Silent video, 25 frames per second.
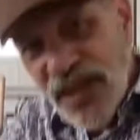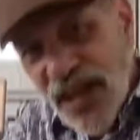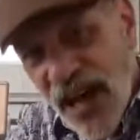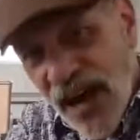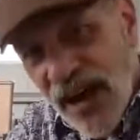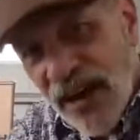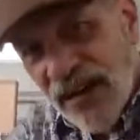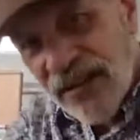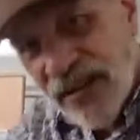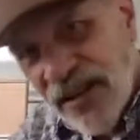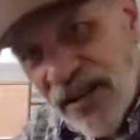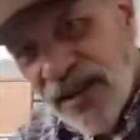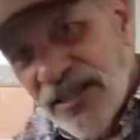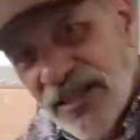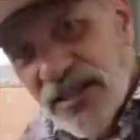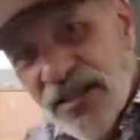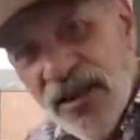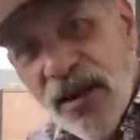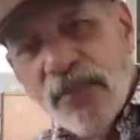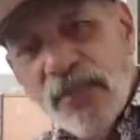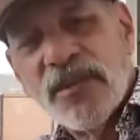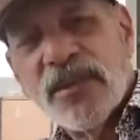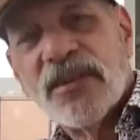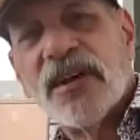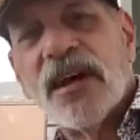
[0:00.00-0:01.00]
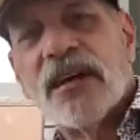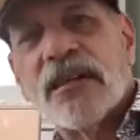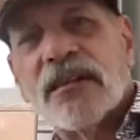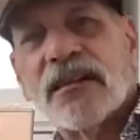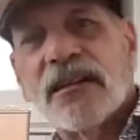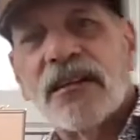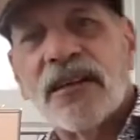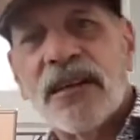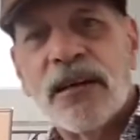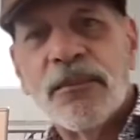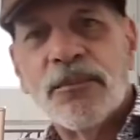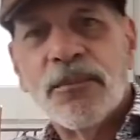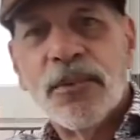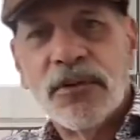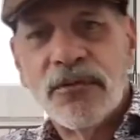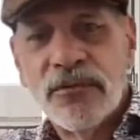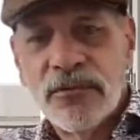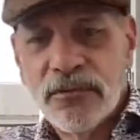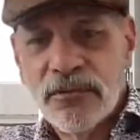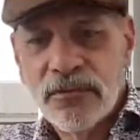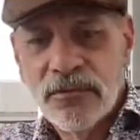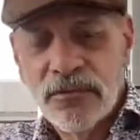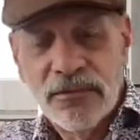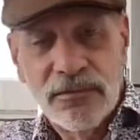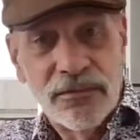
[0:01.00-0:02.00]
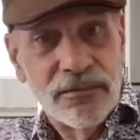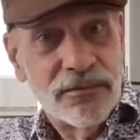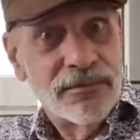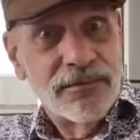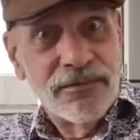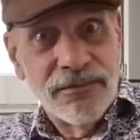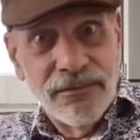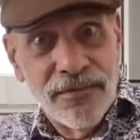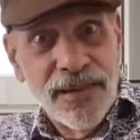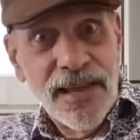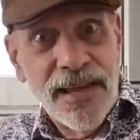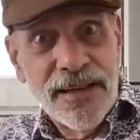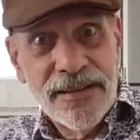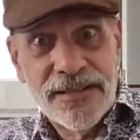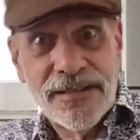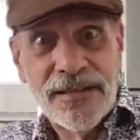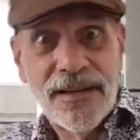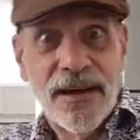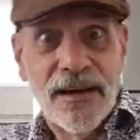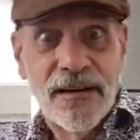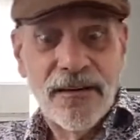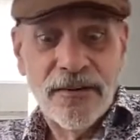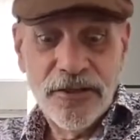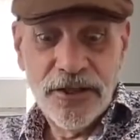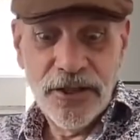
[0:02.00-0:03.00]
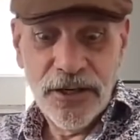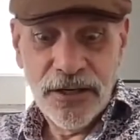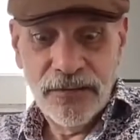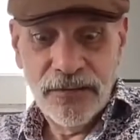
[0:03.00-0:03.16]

Yeah, it's time to take the leap. That's the energy.